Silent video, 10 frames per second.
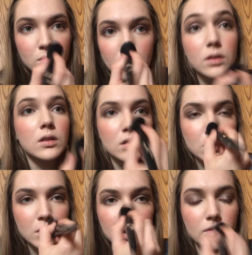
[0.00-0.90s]
Put a
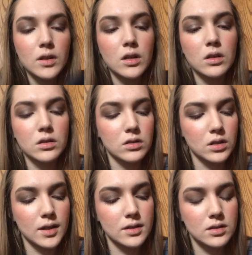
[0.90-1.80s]
little bit of the
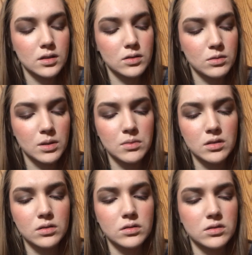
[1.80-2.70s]
excess, or maybe
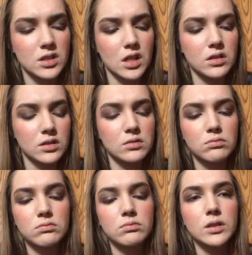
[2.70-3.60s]
I'll dot a little
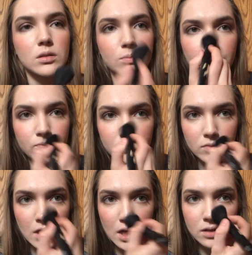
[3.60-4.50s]
bit of
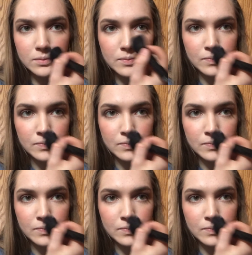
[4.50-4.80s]
that.